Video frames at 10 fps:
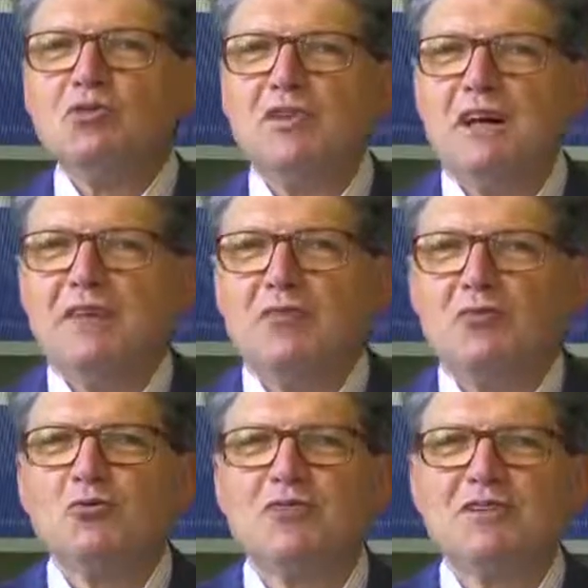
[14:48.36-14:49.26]
that
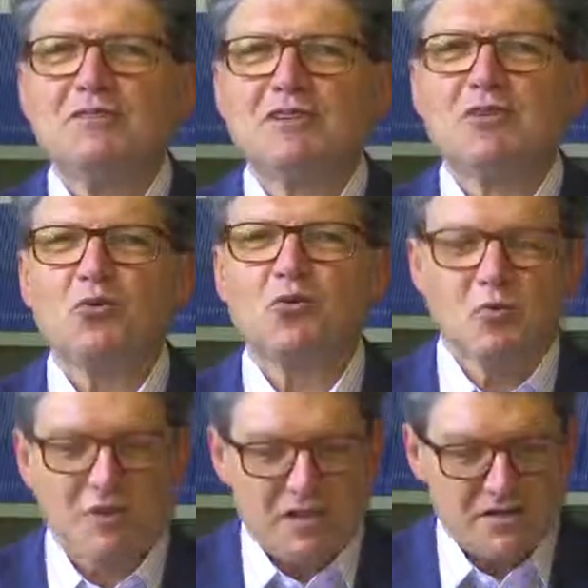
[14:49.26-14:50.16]
what is
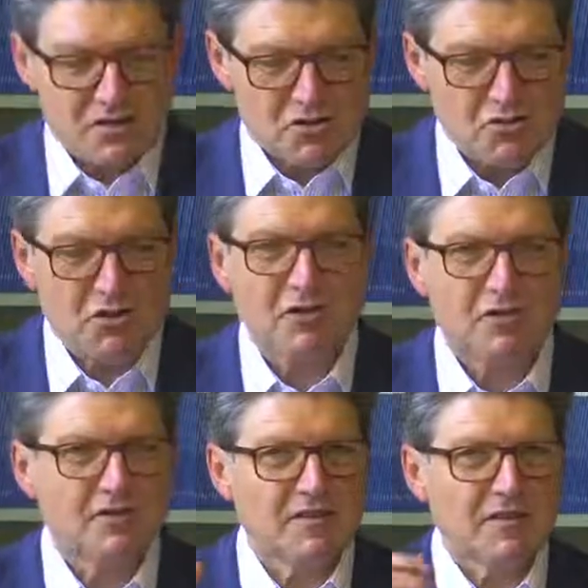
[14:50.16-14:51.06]
good
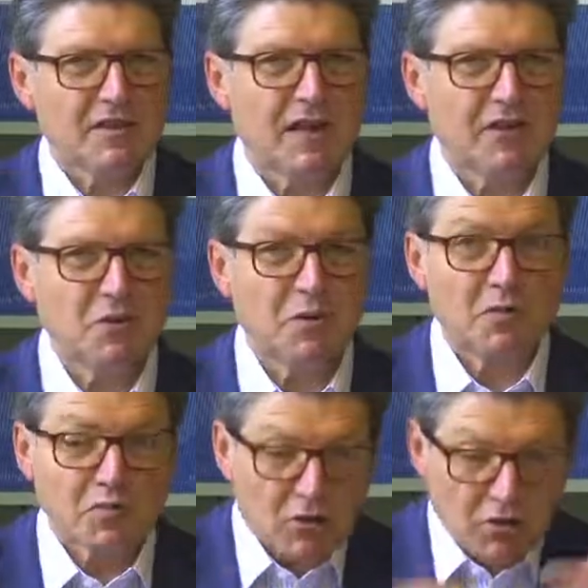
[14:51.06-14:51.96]
is
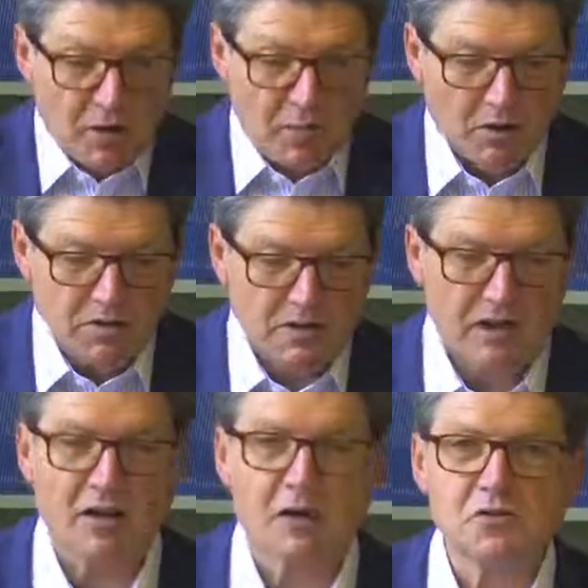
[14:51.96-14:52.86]
celebrated as
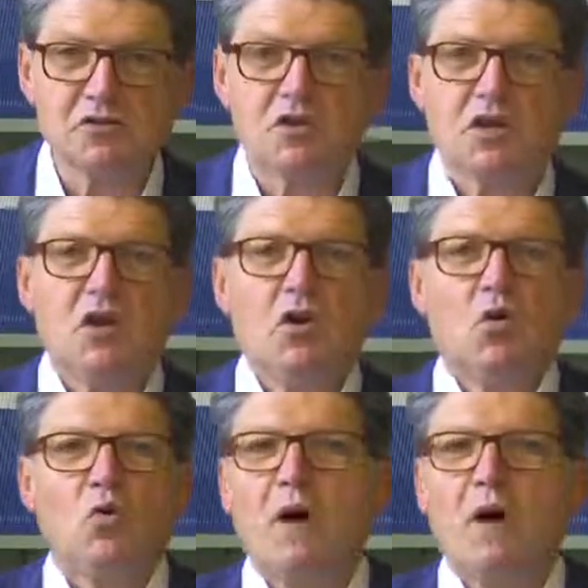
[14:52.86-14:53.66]
what is beautiful,